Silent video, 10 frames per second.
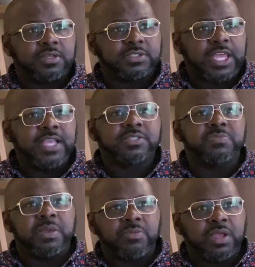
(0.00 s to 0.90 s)
taste
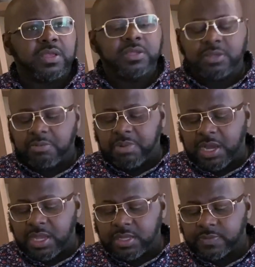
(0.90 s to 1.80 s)
memory,
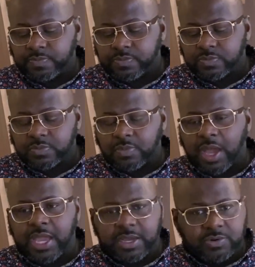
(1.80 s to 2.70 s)
but
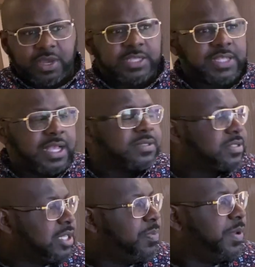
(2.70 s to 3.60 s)
as I
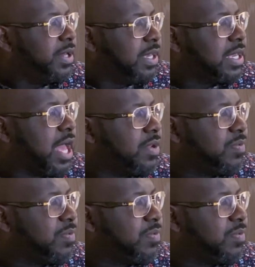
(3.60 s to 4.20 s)
sip it, it kind of